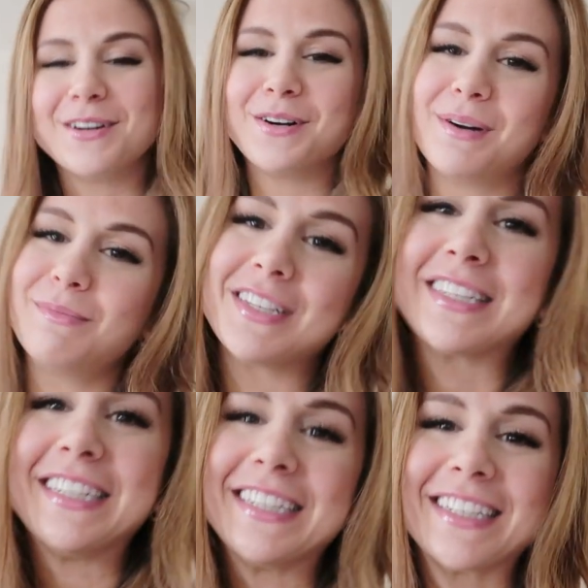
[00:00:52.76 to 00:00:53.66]
No, I'm just
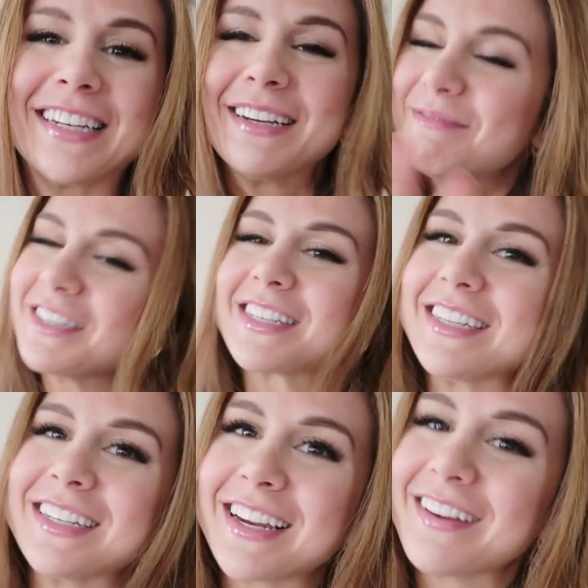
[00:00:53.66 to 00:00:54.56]
kidding. I'm just
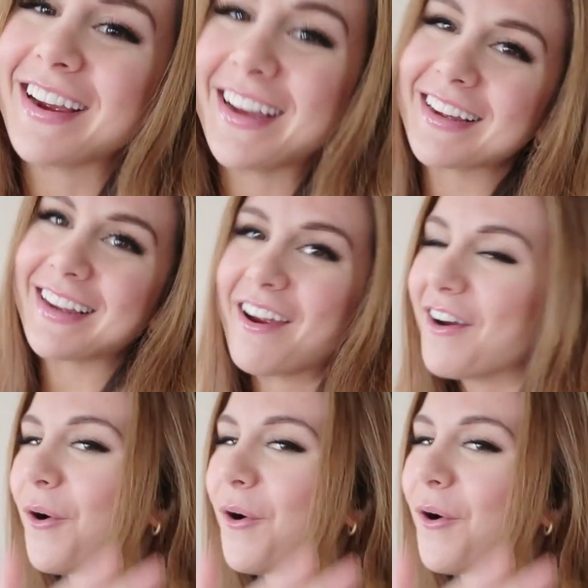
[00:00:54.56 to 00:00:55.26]
kidding, all right?